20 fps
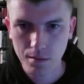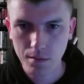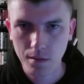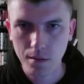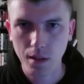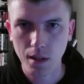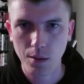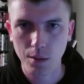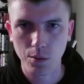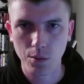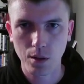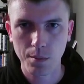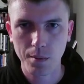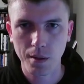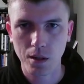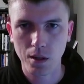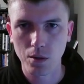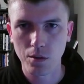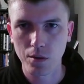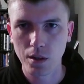and then we'll come
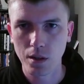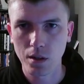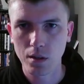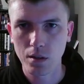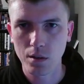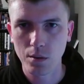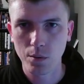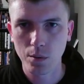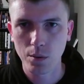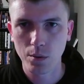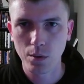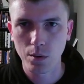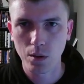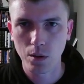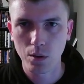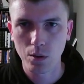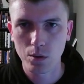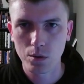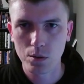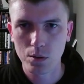back over here and we will
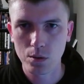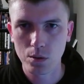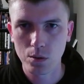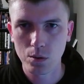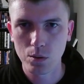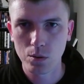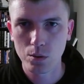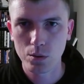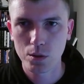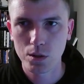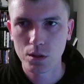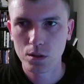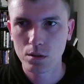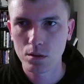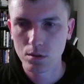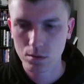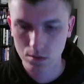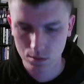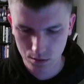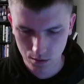go to
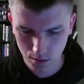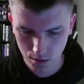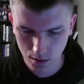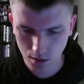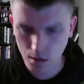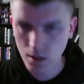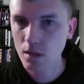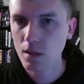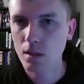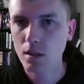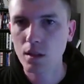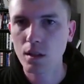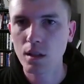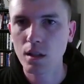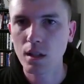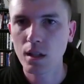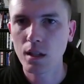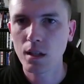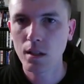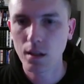
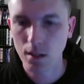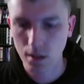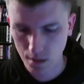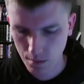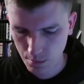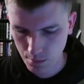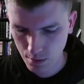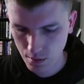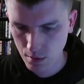GitHub.